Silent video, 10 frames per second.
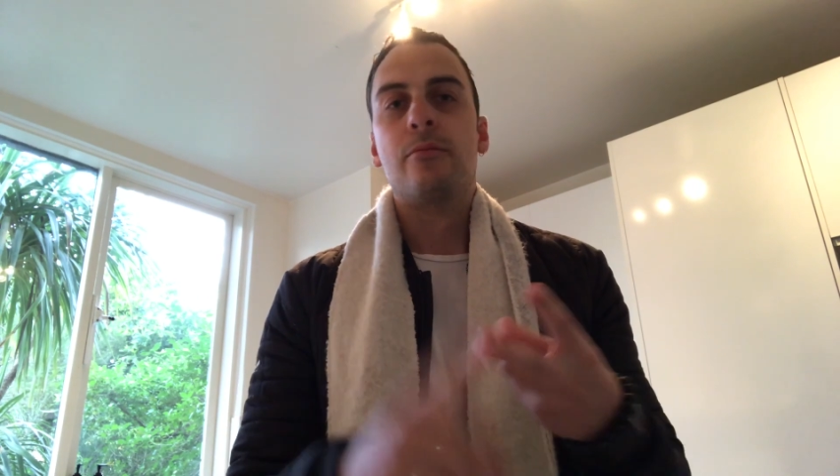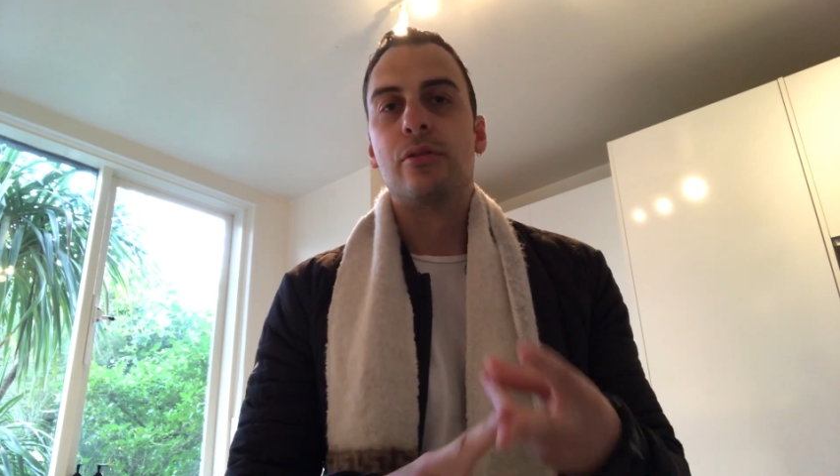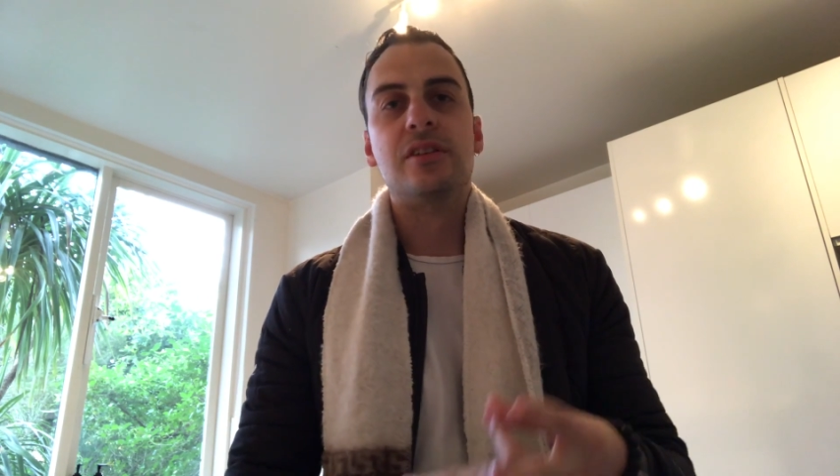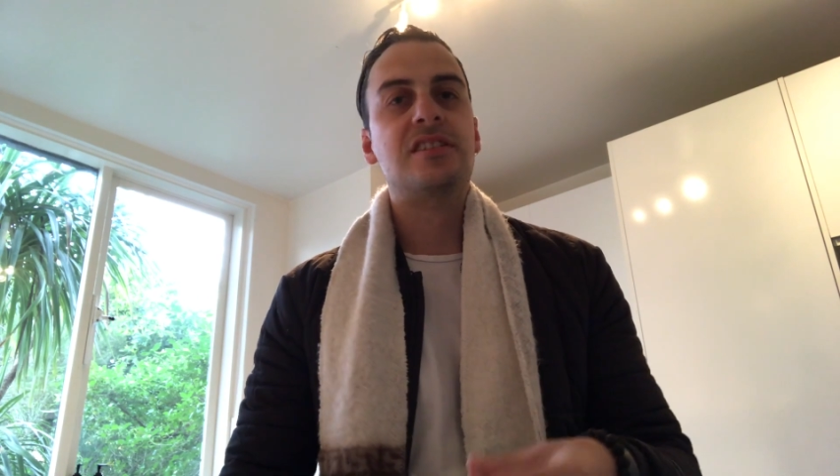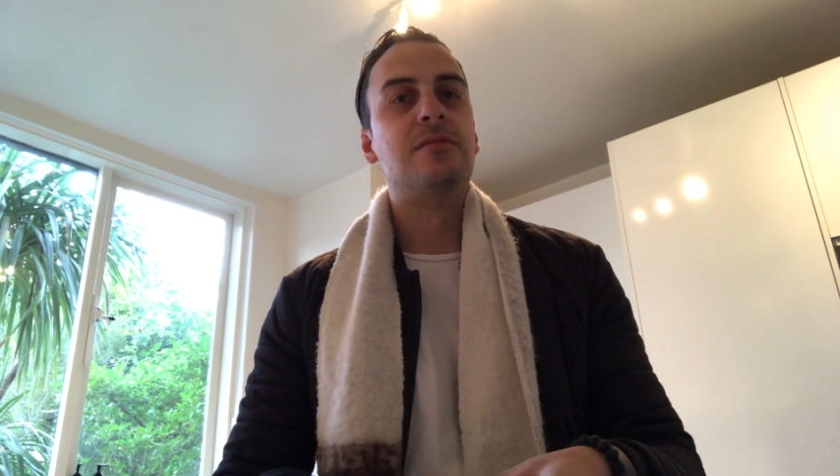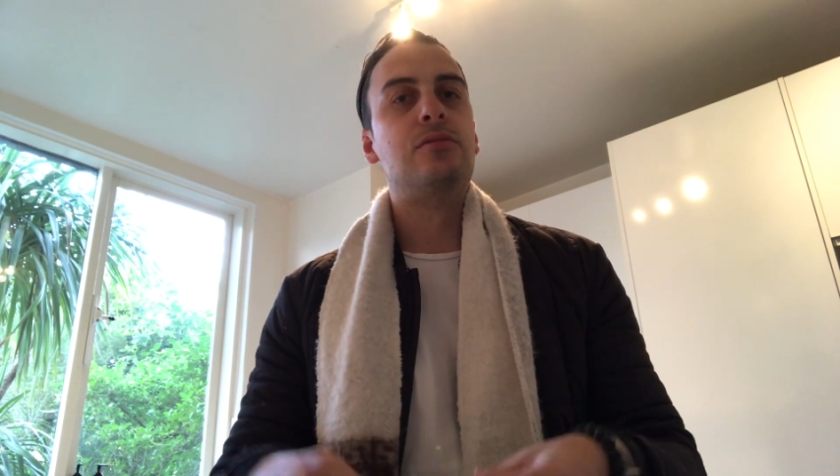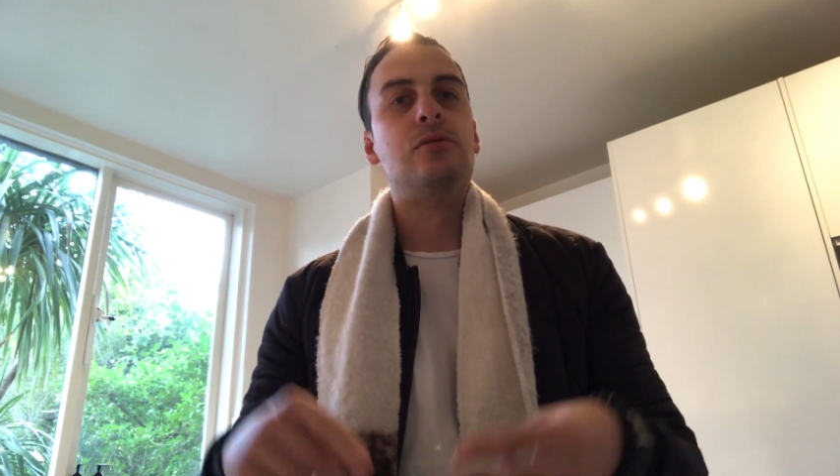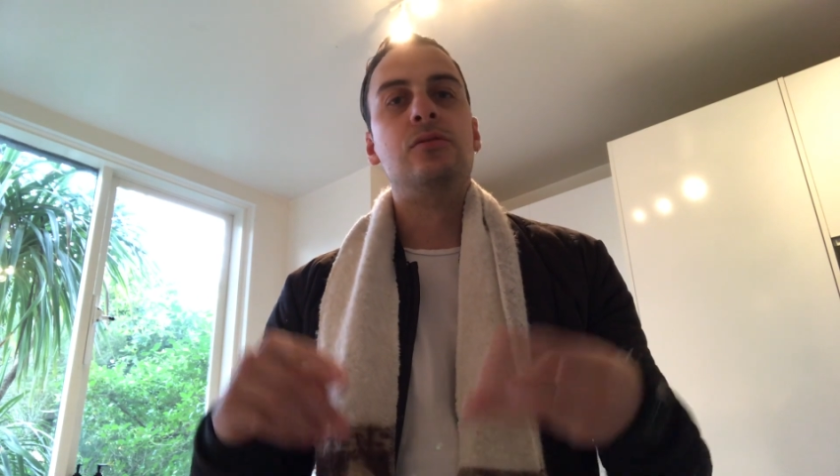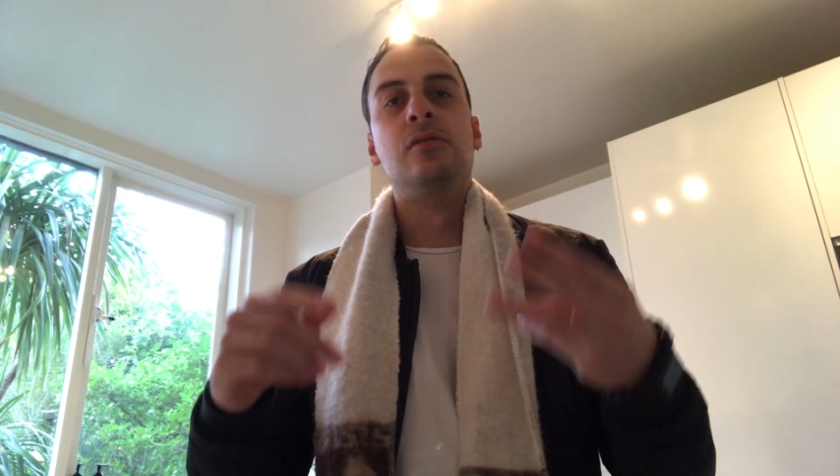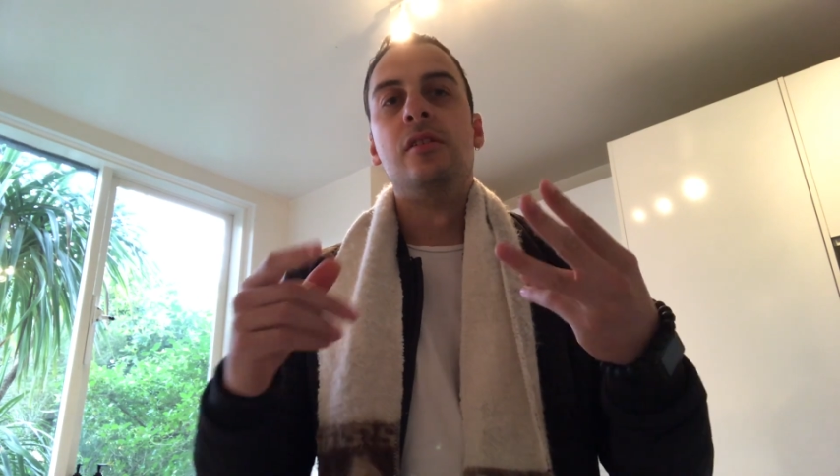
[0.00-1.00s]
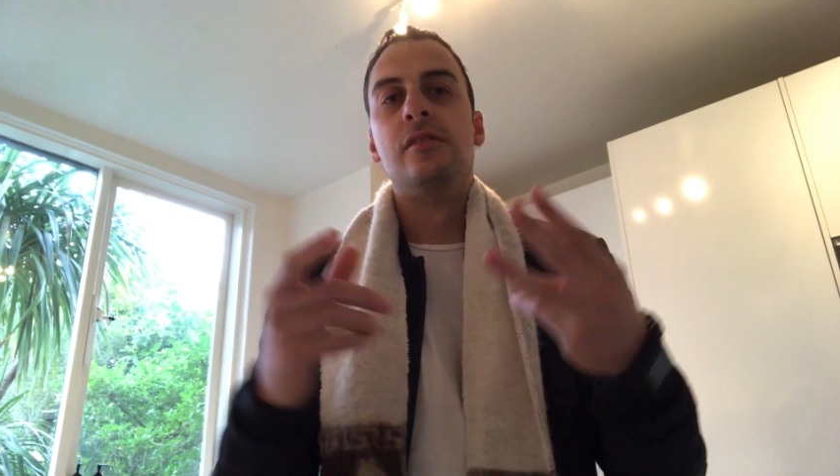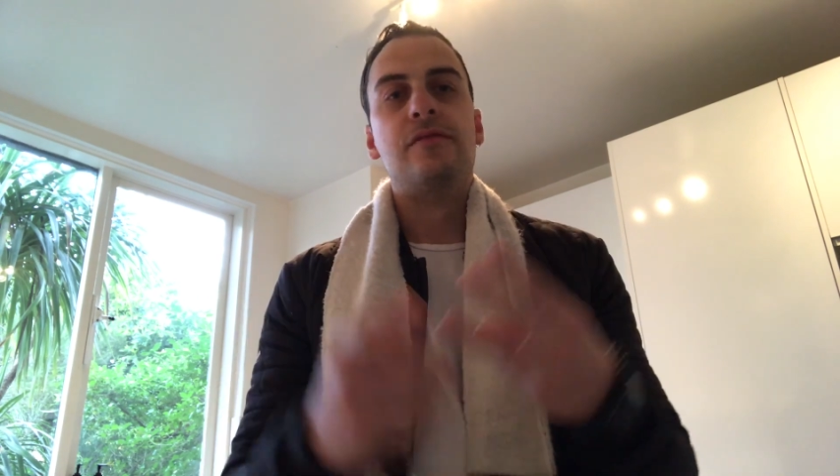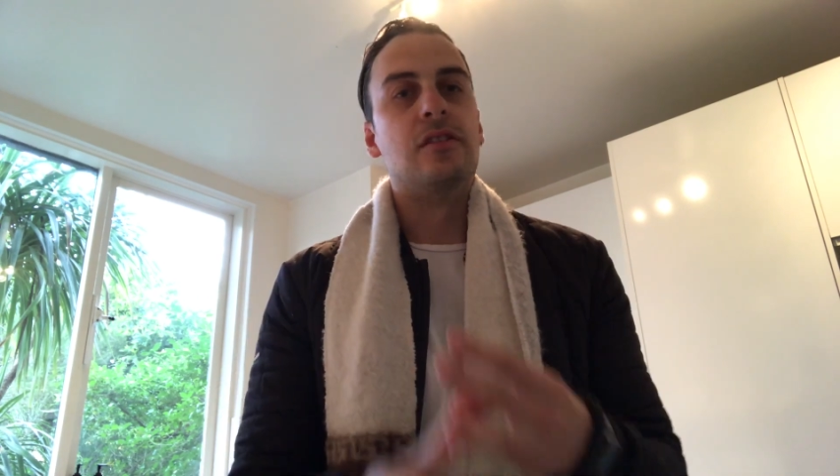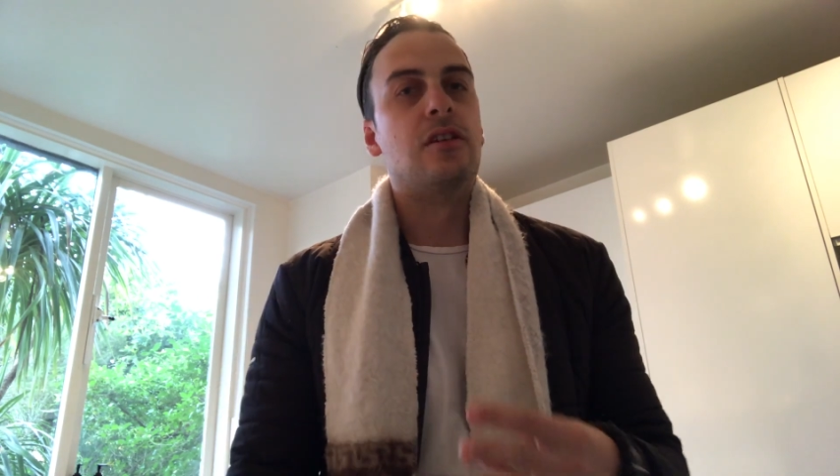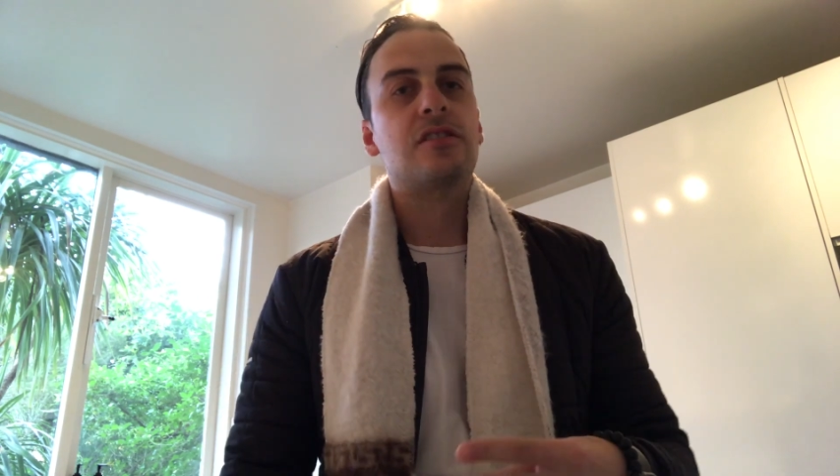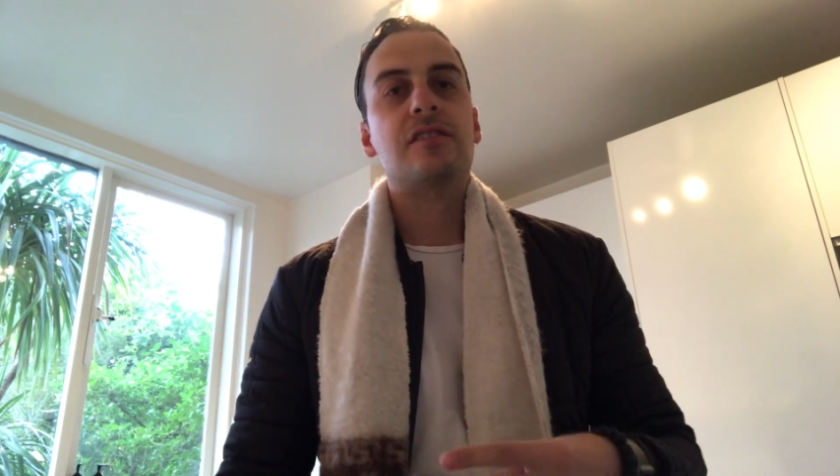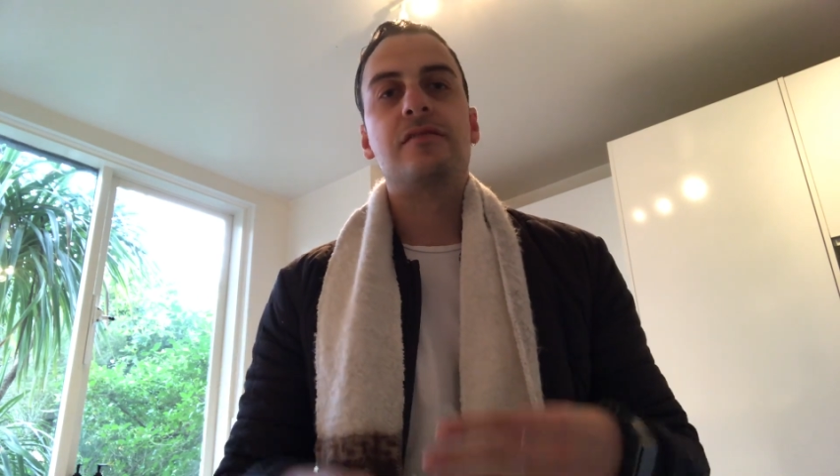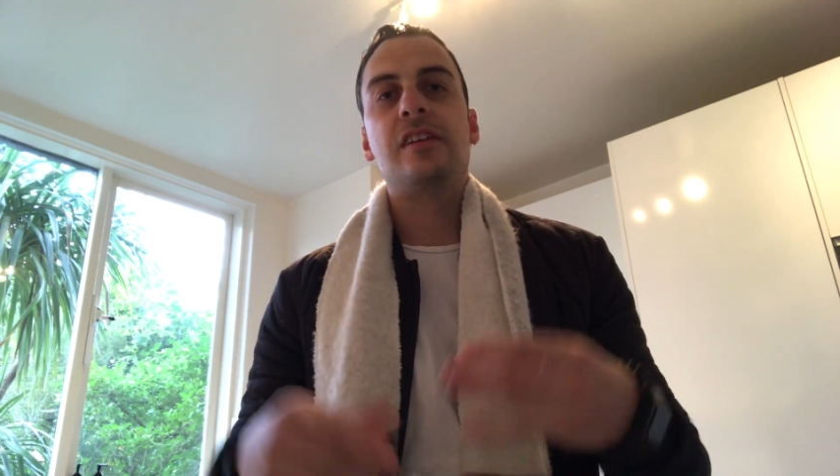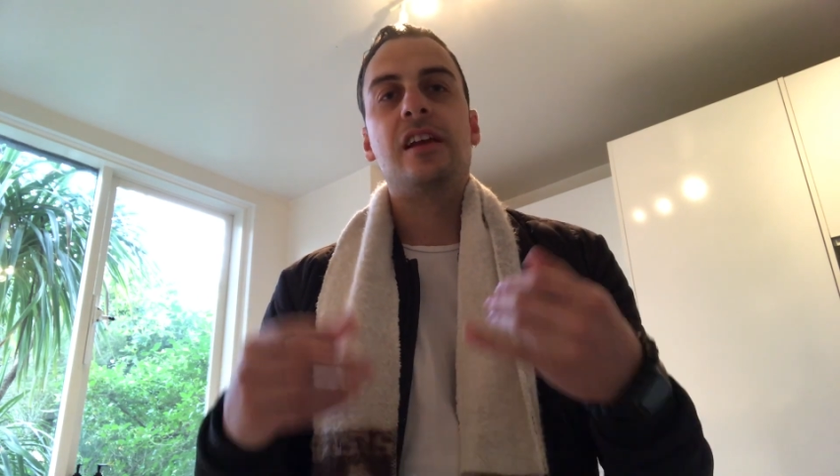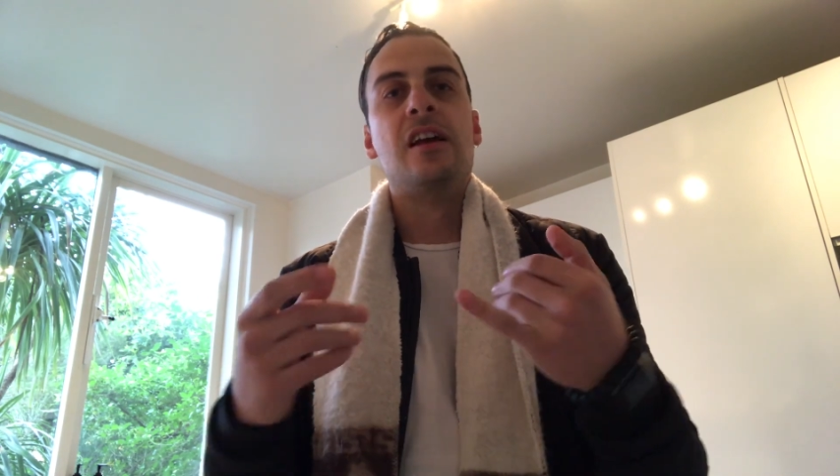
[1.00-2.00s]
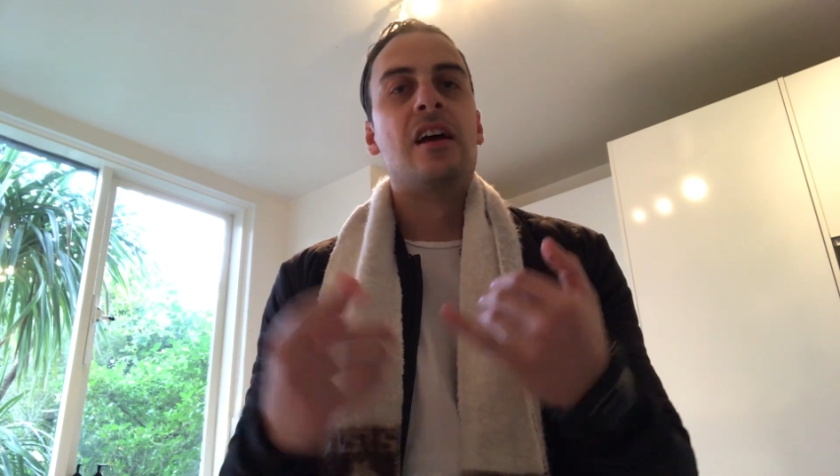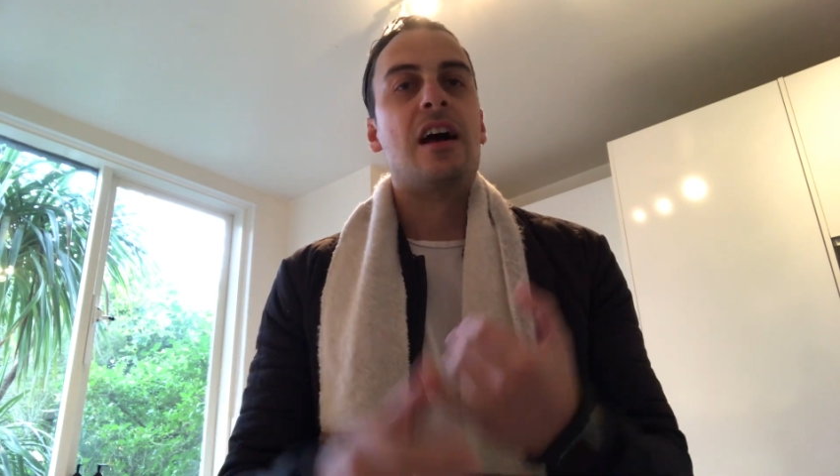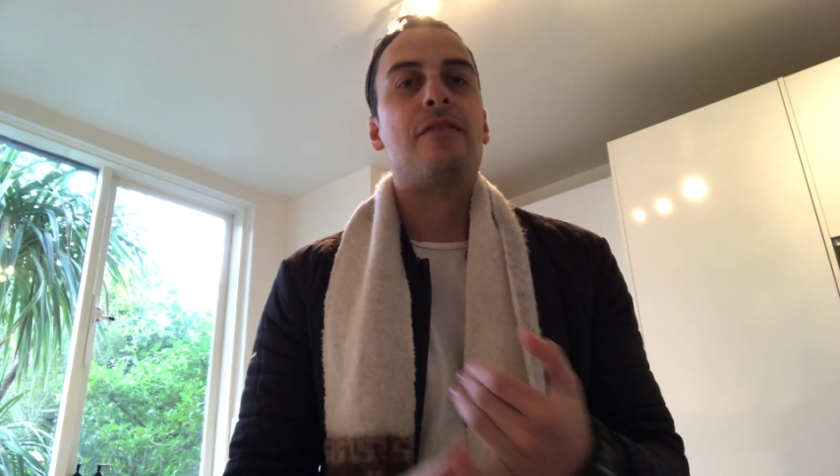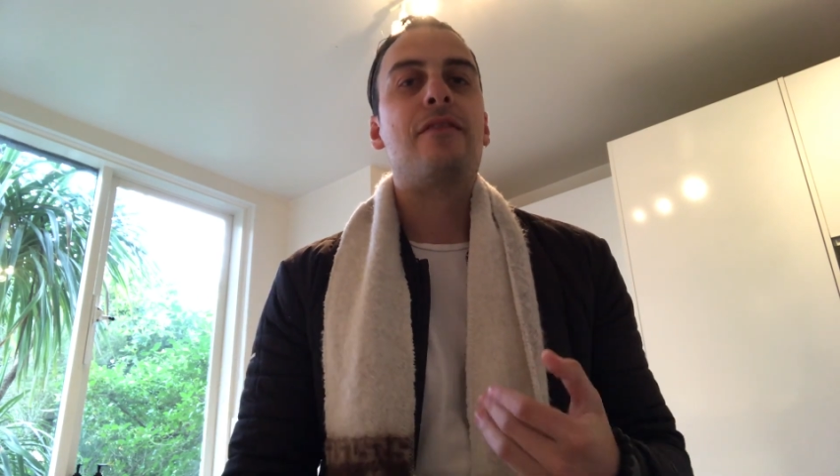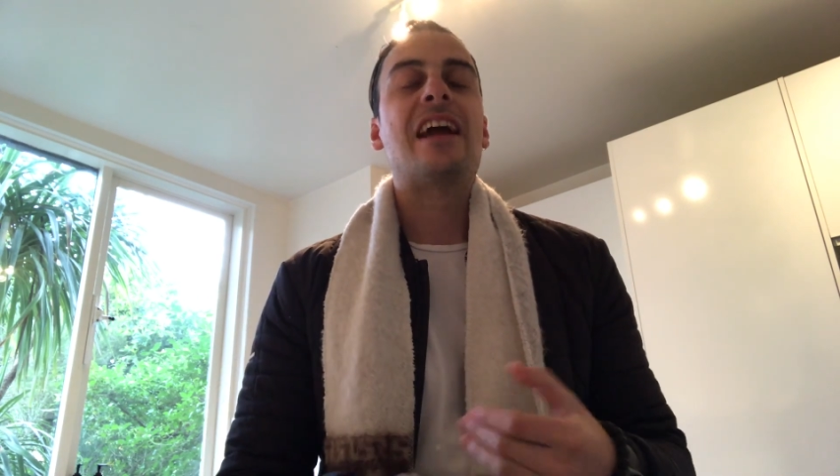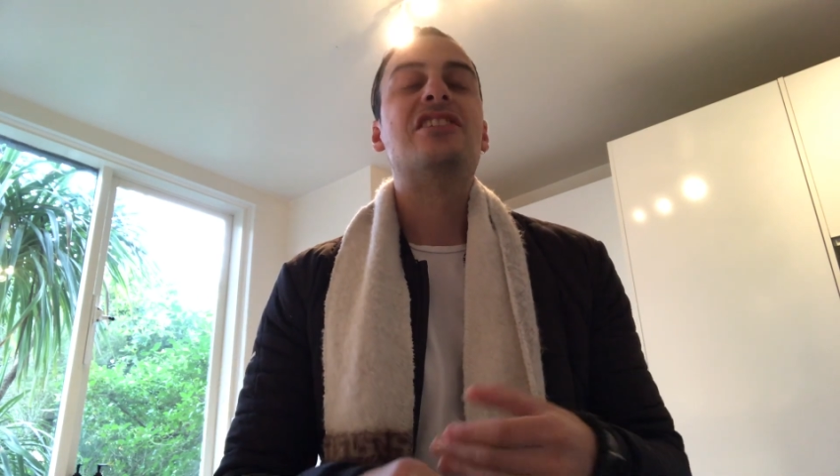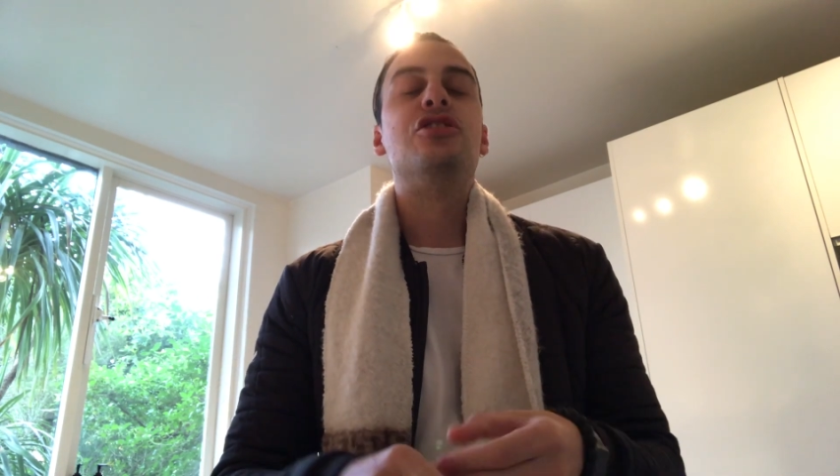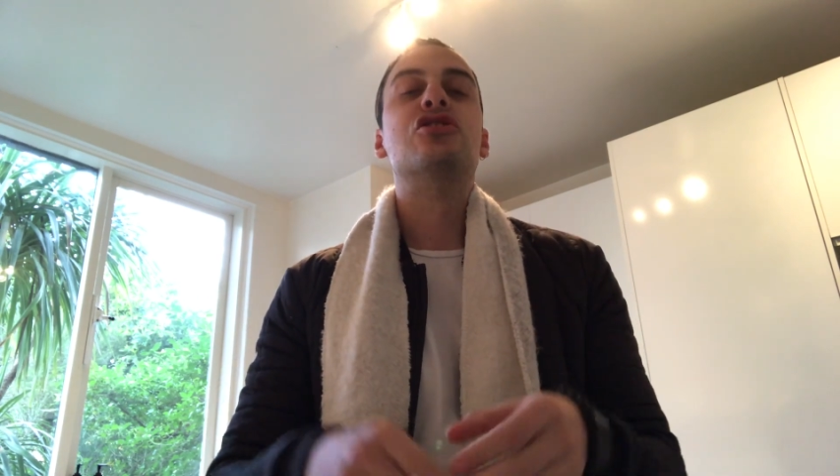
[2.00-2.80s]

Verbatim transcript: principle, philosophy, effect.